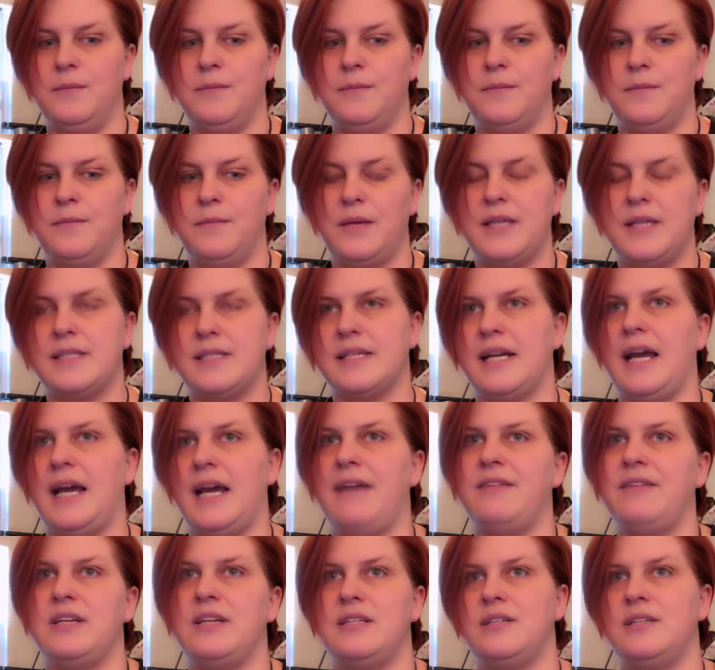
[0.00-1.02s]
Instead of
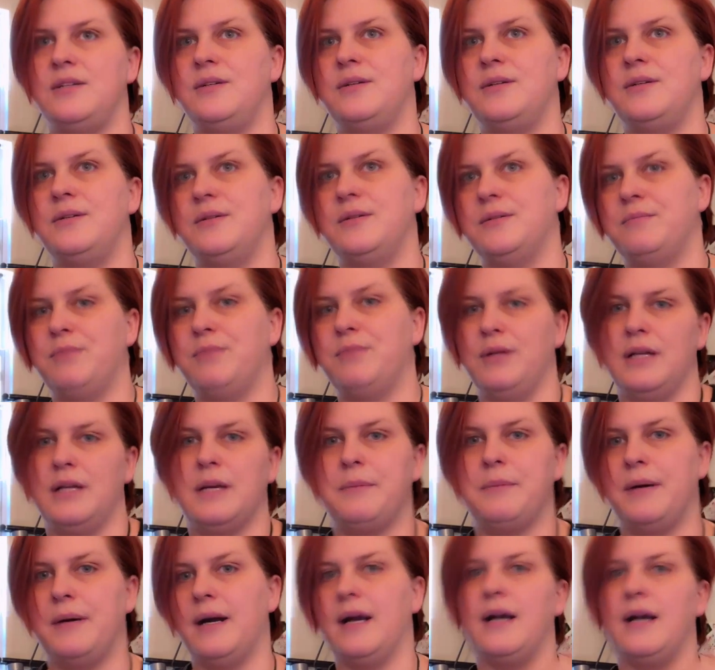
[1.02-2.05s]
having to pull it
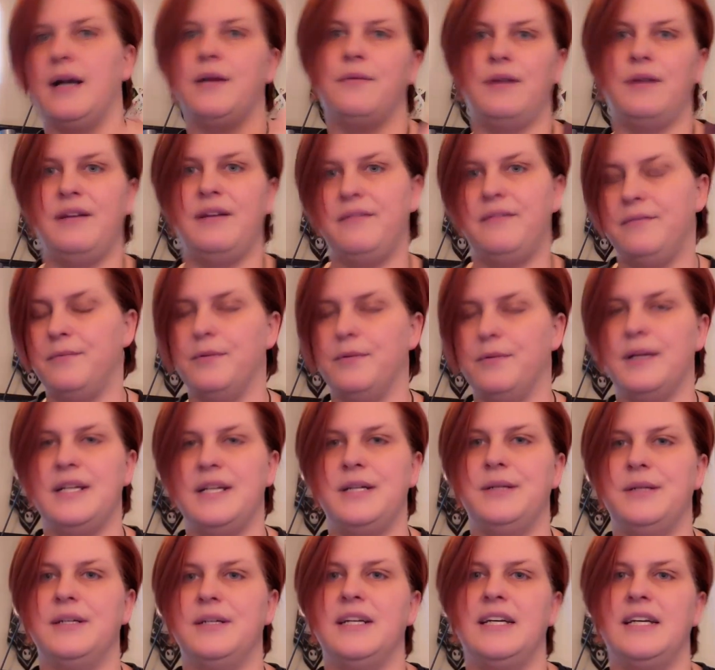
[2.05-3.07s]
apart,
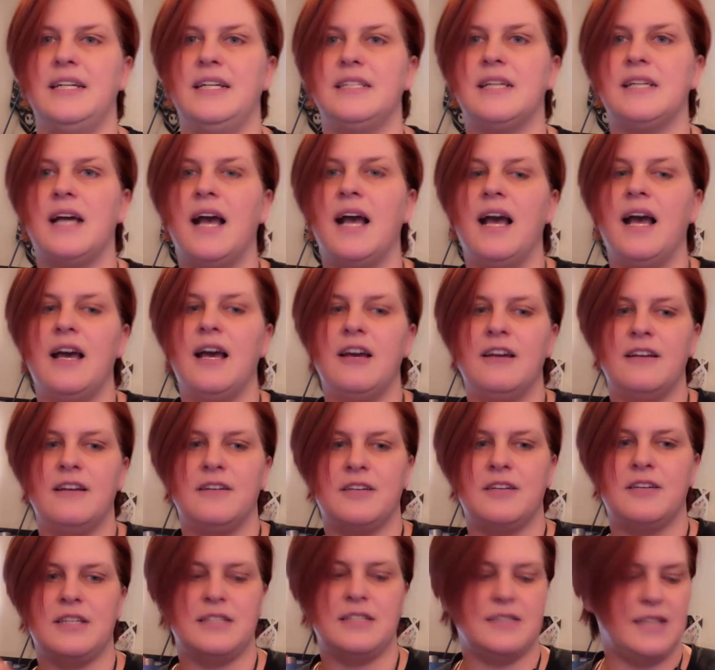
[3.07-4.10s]
redo it,
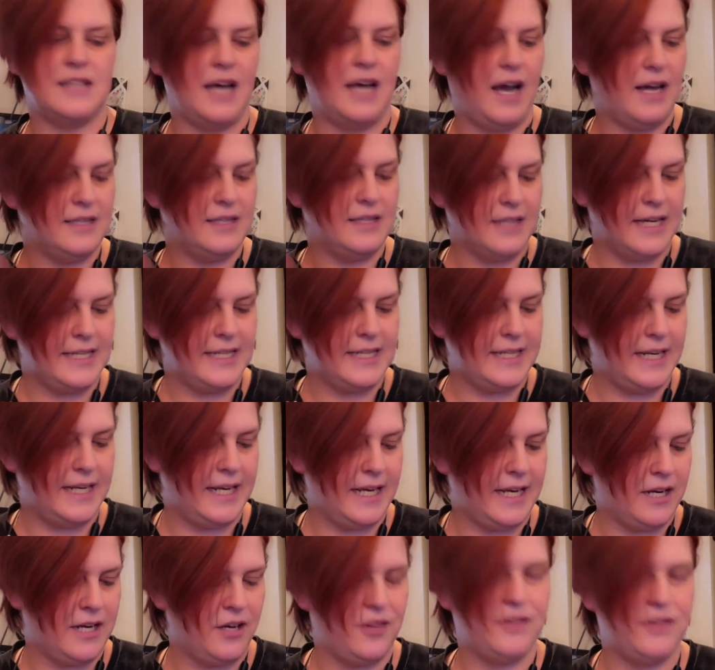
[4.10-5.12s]
because I like getting
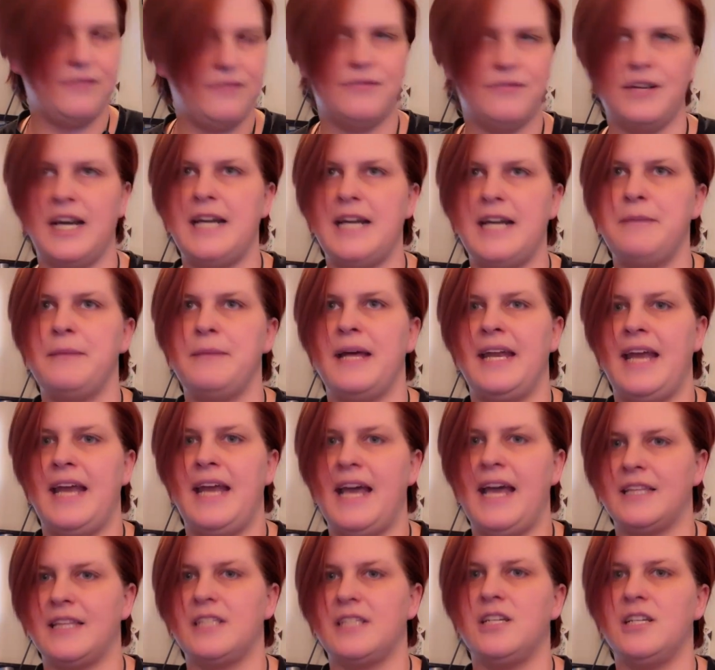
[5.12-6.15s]
it on the frame and
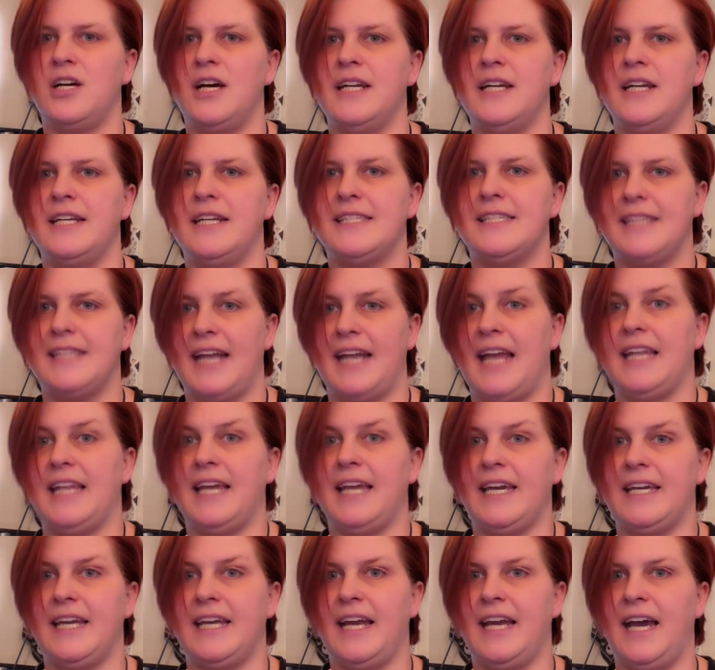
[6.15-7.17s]
at the tautness that I
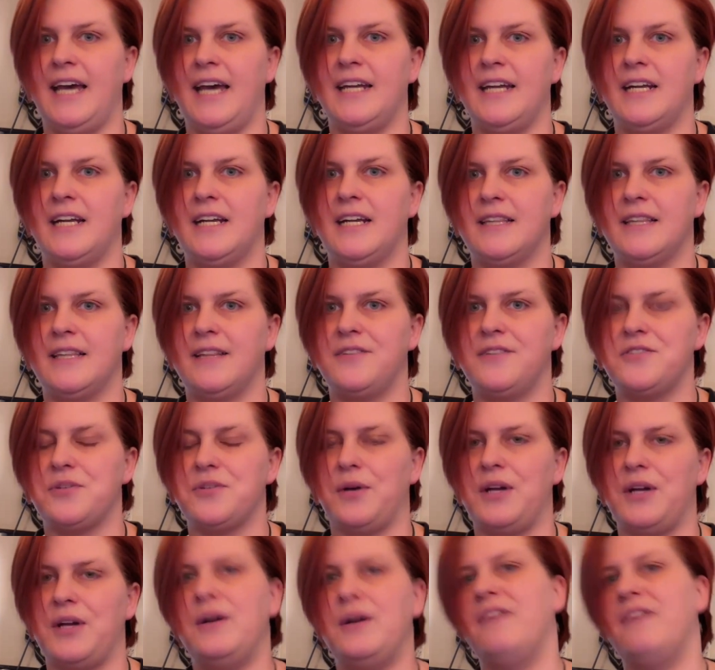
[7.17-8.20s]
like it at, so
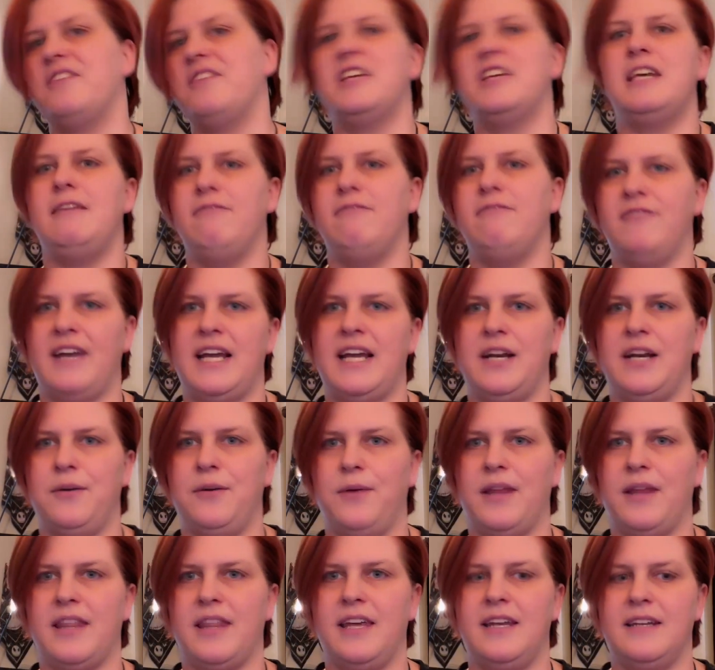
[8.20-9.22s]
I don't have to keep fighting
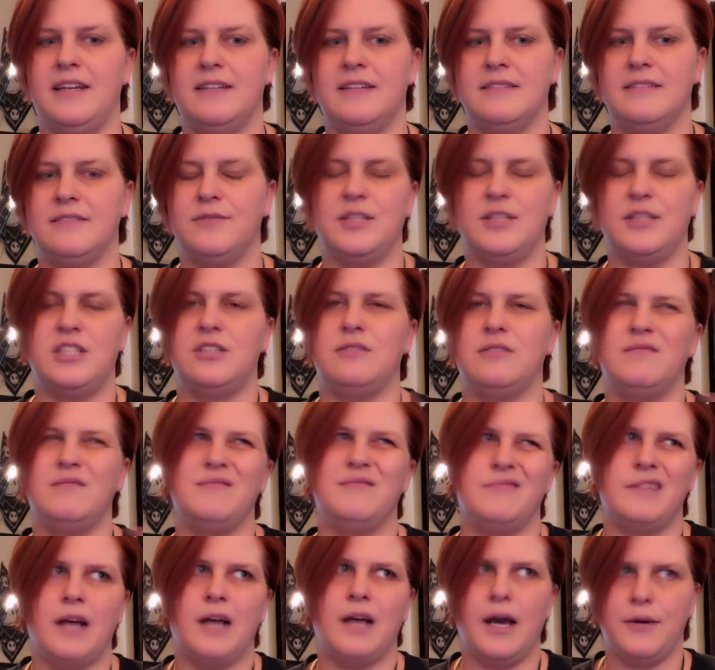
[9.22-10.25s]
with it, which
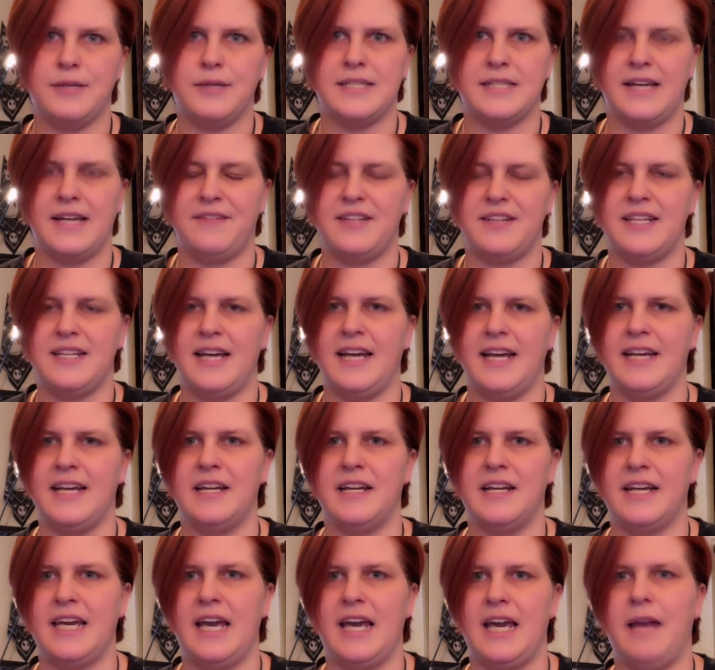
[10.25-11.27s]
I always have to tighten it
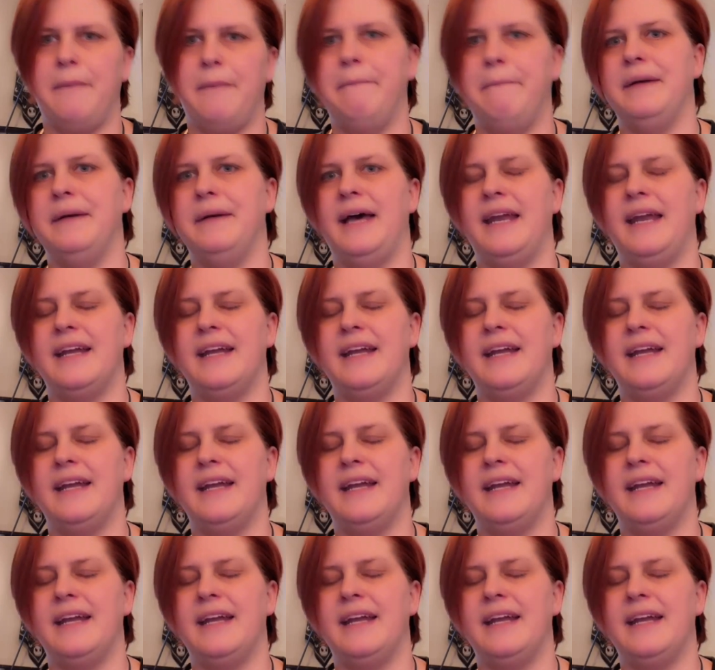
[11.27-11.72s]
again. But